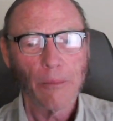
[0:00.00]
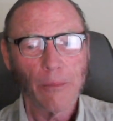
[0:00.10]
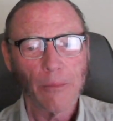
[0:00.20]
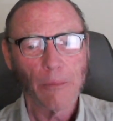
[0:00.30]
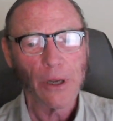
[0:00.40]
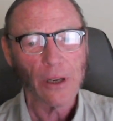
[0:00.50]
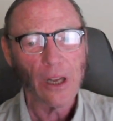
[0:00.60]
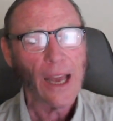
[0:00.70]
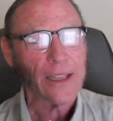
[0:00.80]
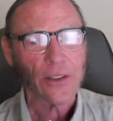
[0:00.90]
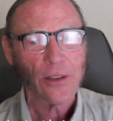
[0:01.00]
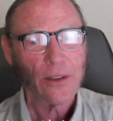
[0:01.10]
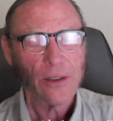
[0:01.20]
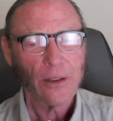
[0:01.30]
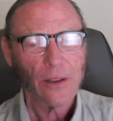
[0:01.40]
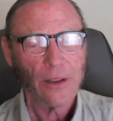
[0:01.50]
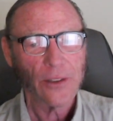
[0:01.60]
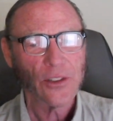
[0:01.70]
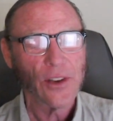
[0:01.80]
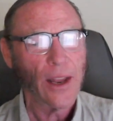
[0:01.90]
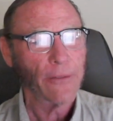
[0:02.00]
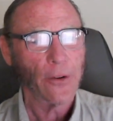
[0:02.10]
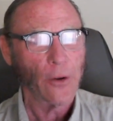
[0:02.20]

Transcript: But light is never a